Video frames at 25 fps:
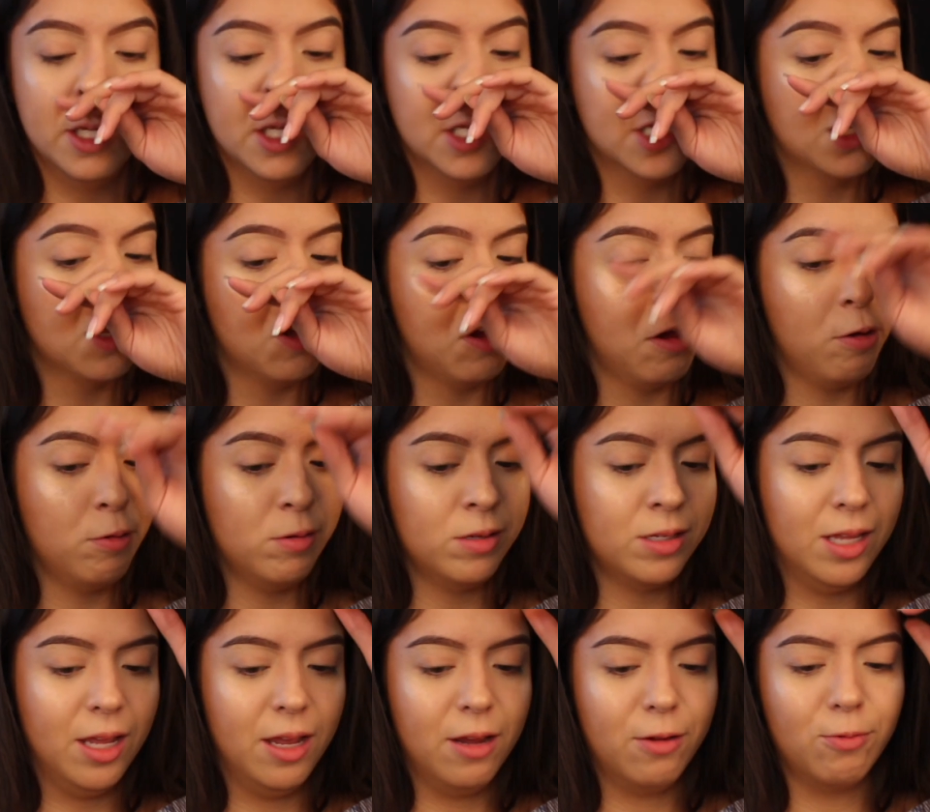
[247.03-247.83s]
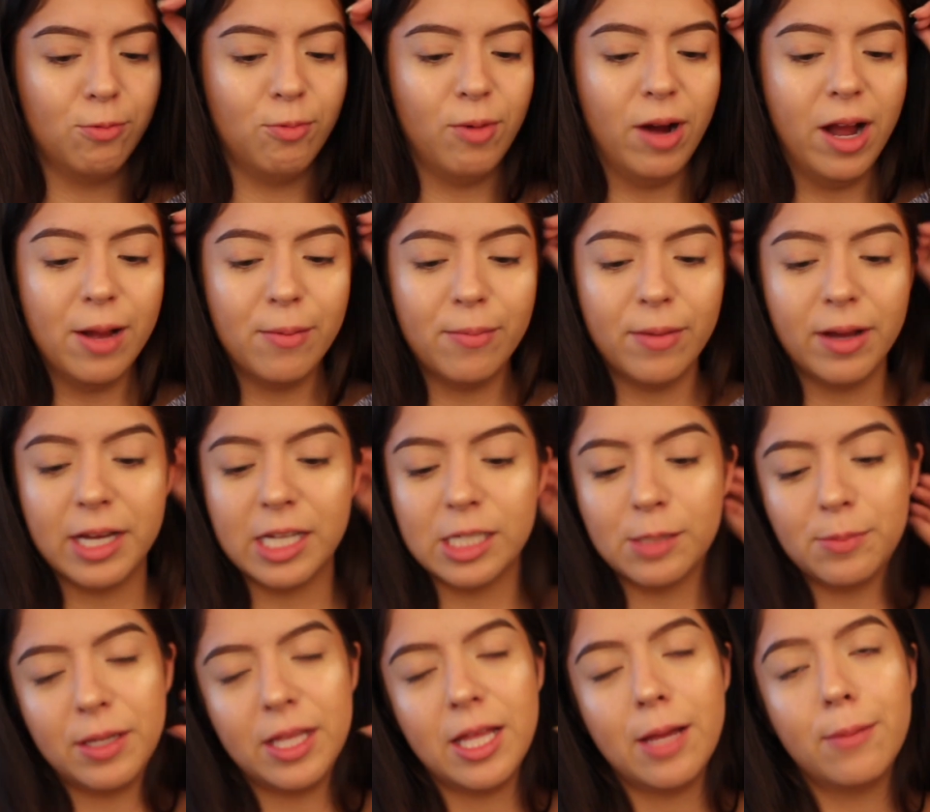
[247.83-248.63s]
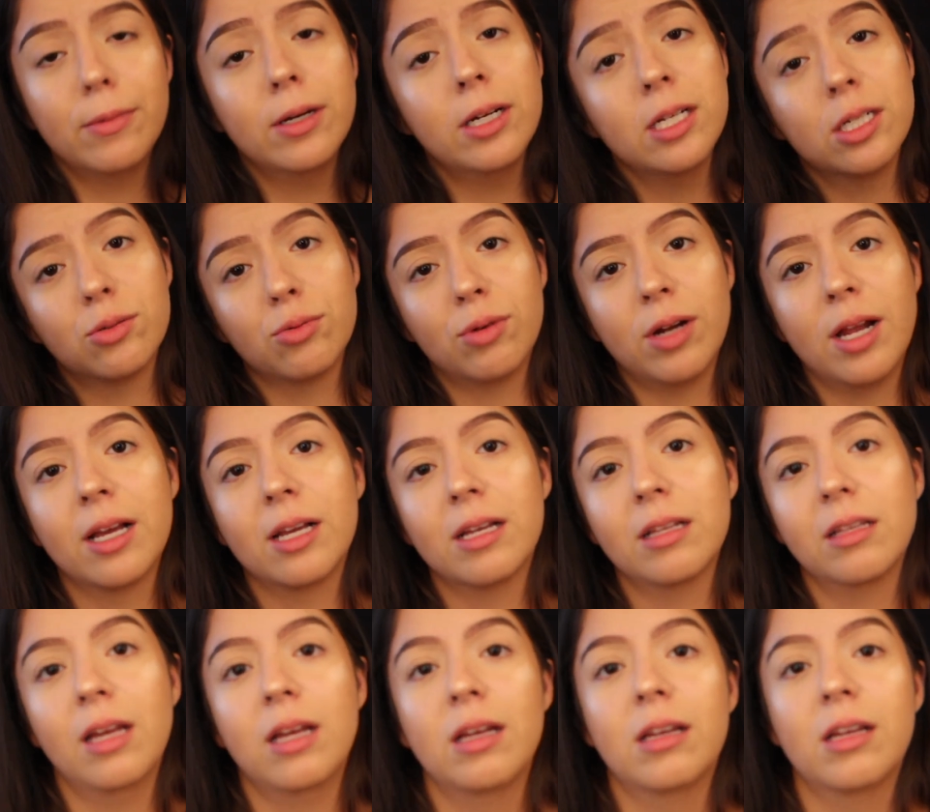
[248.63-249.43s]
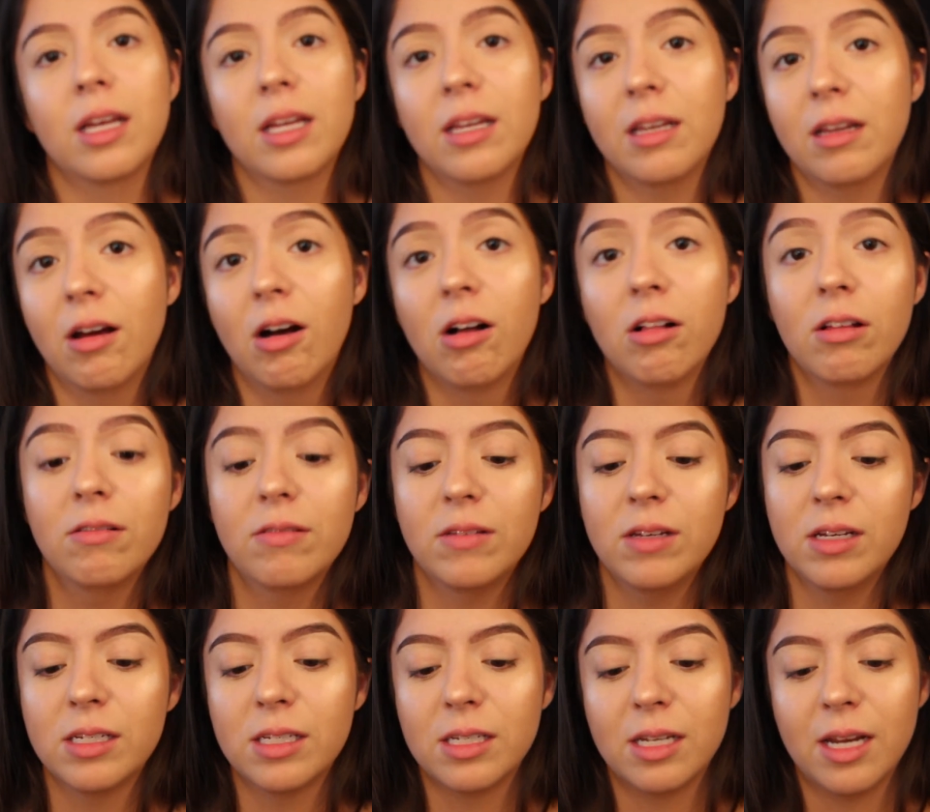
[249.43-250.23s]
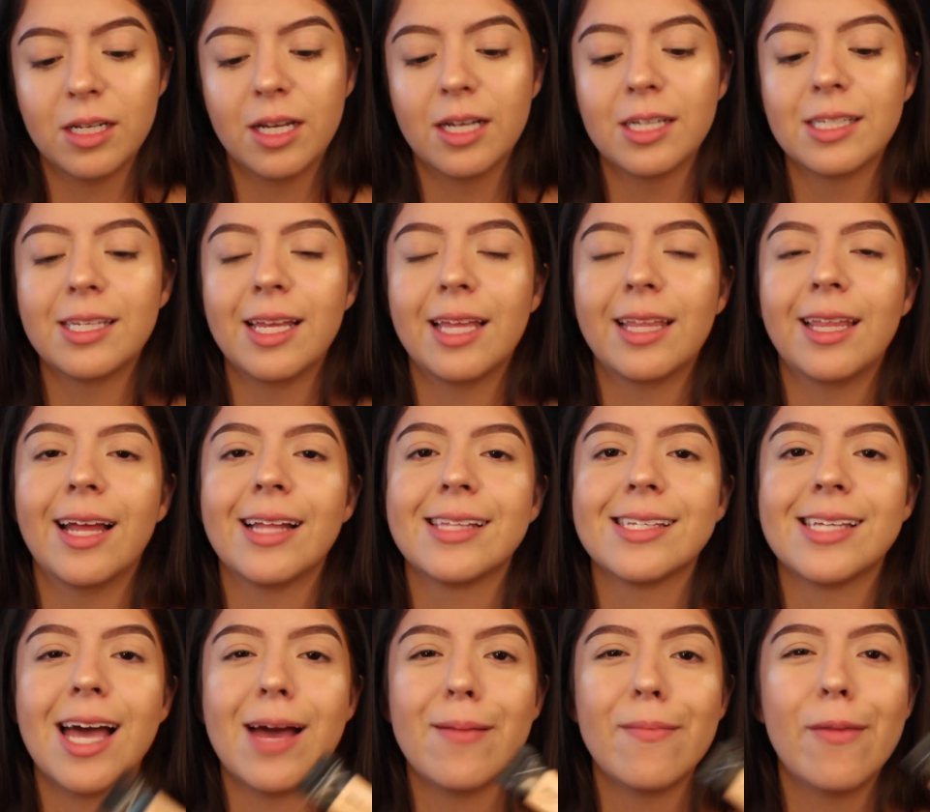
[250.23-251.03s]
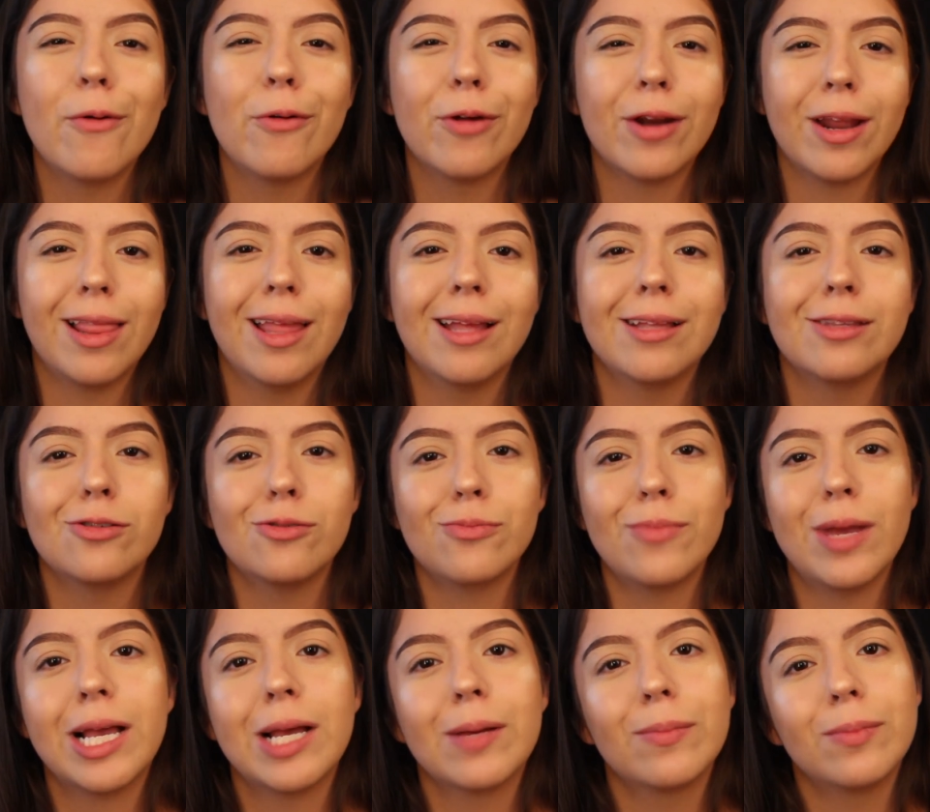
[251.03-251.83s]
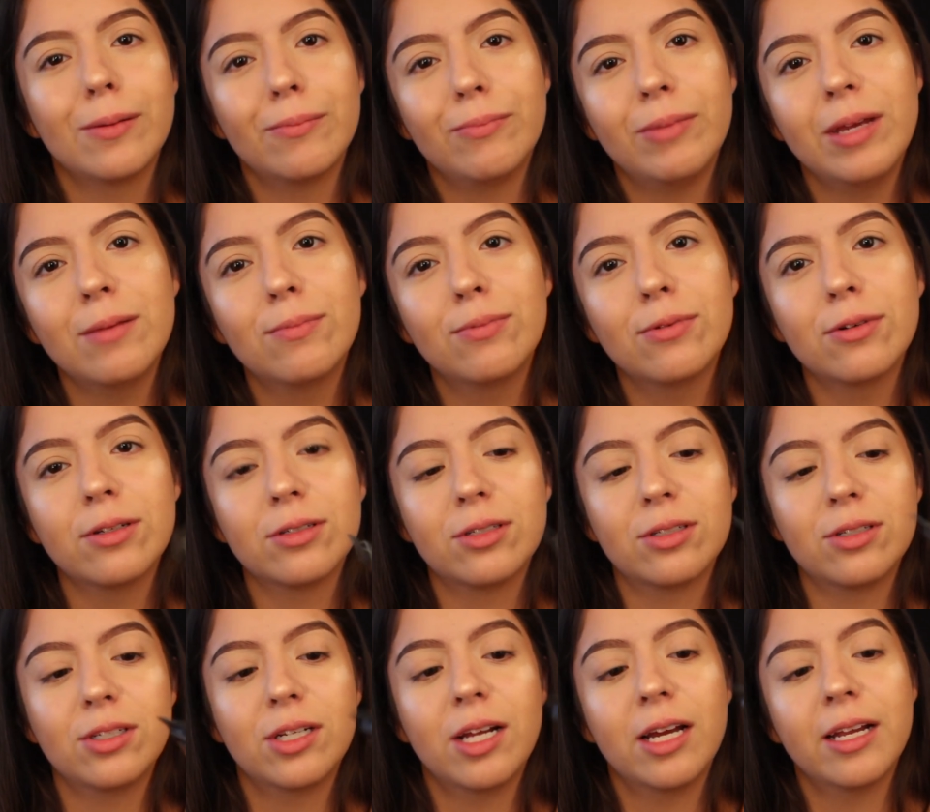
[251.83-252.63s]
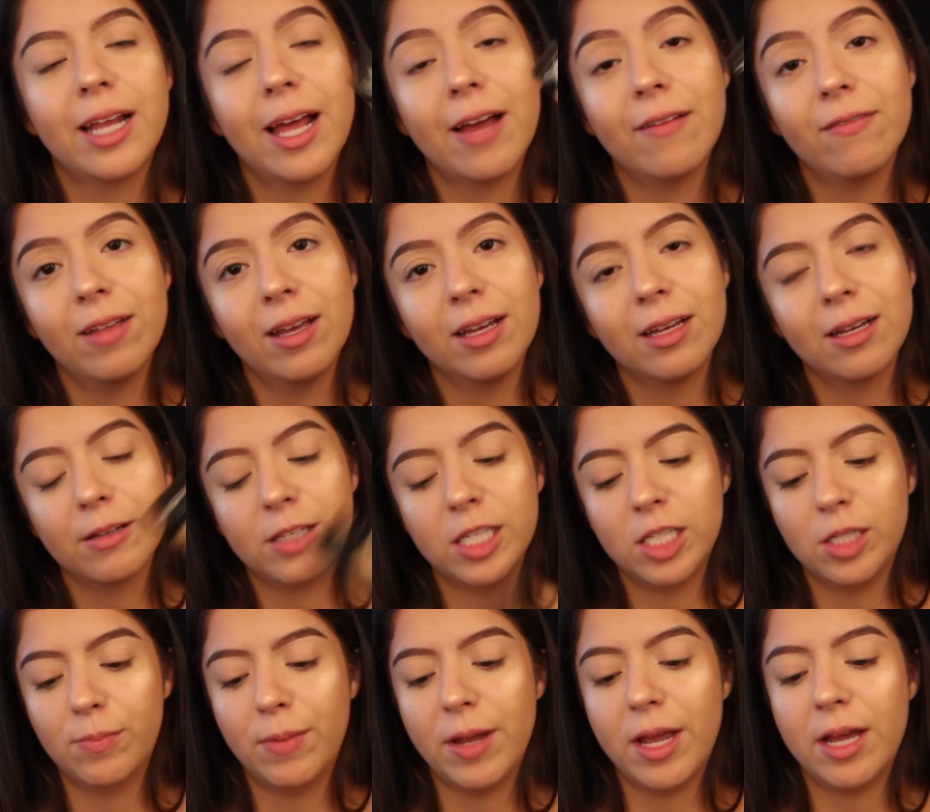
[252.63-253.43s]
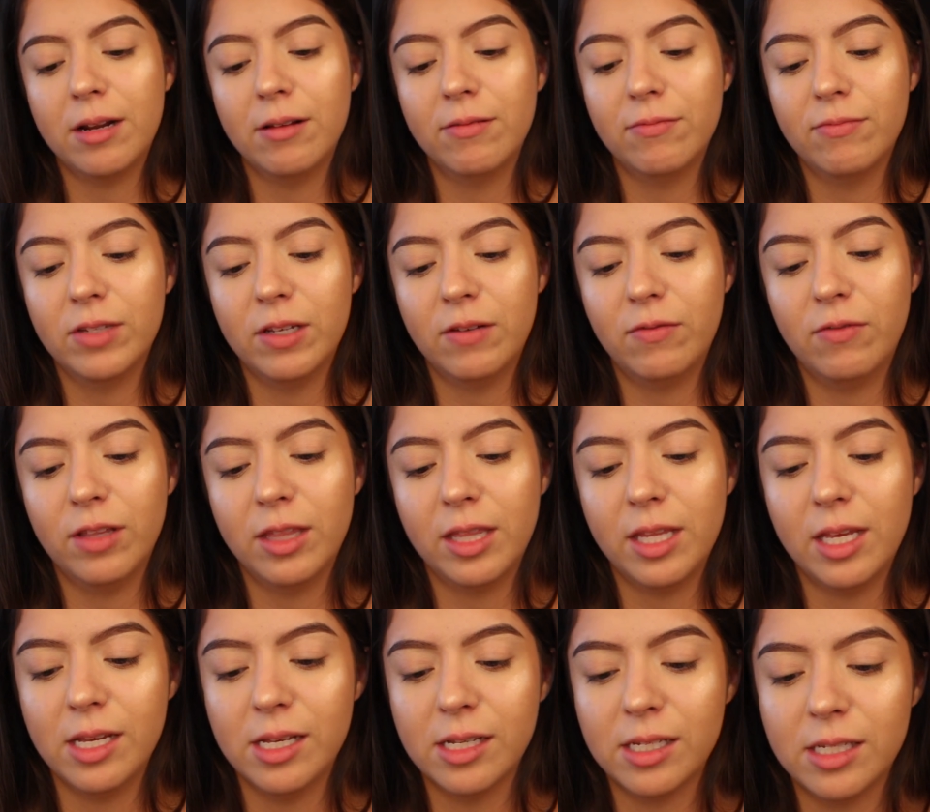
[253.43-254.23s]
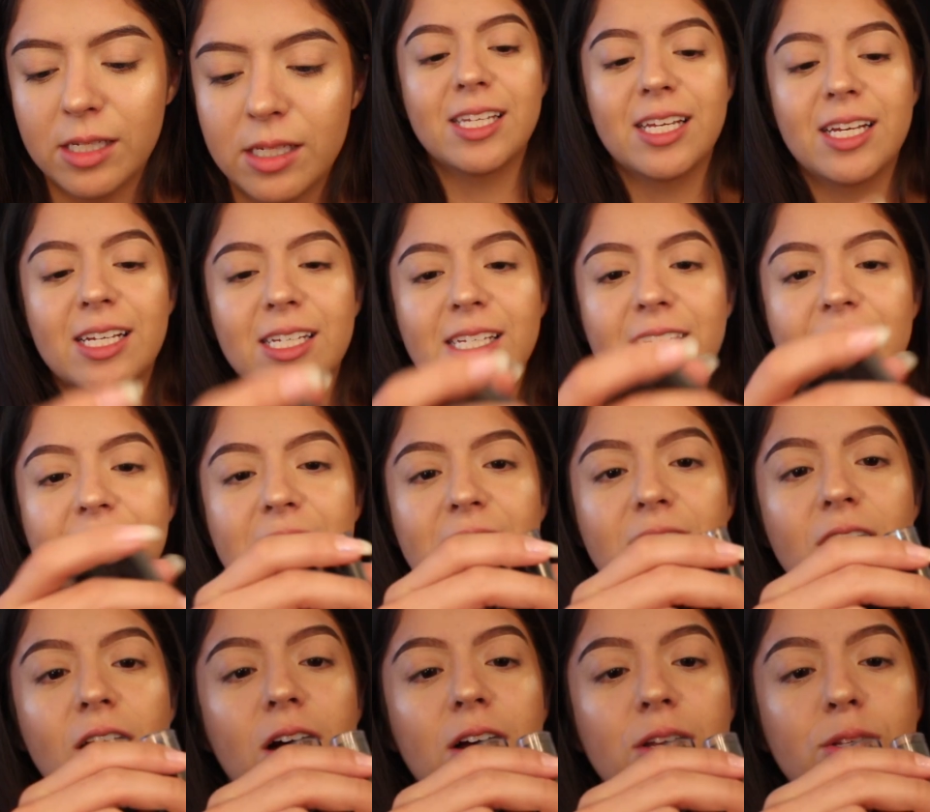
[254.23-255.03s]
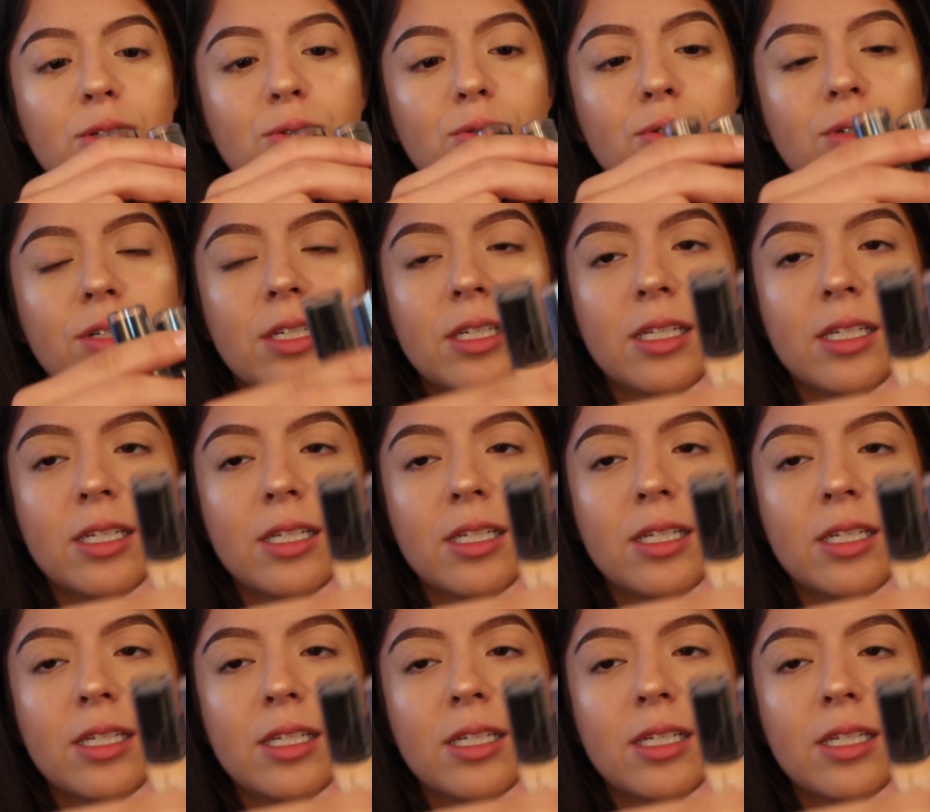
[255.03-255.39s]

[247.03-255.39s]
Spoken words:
So I was like, why am I gonna spend that much when I can like get all of these? Because at that time I want to like do makeup on people, so you know I'd have like a span of different things. NYX contour